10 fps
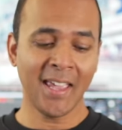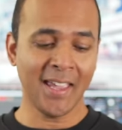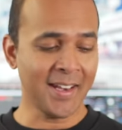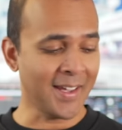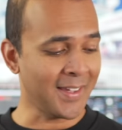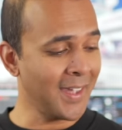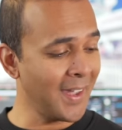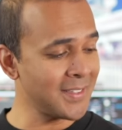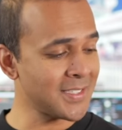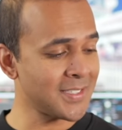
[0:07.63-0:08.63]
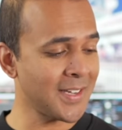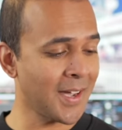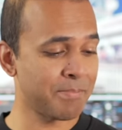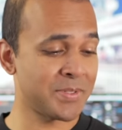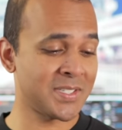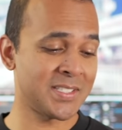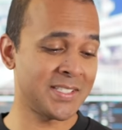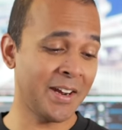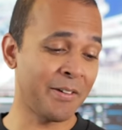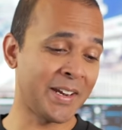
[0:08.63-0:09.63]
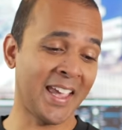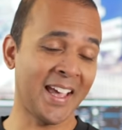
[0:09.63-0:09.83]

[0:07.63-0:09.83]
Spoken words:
and I can't stop staring